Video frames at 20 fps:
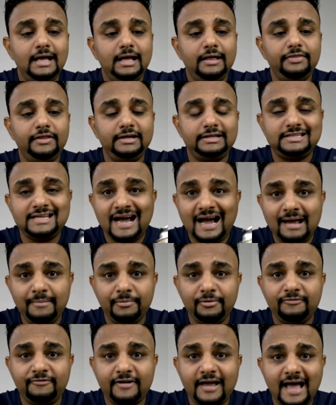the type
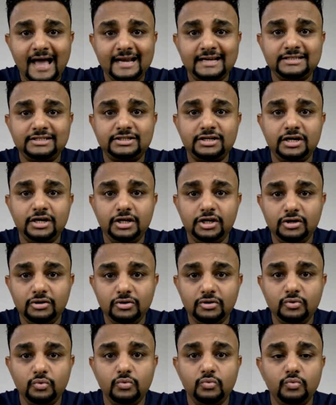of canister
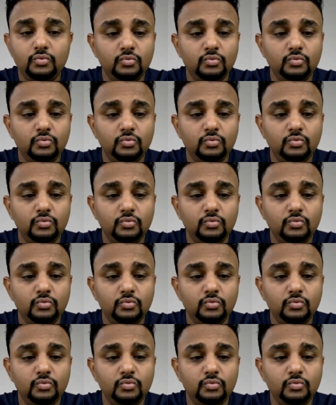you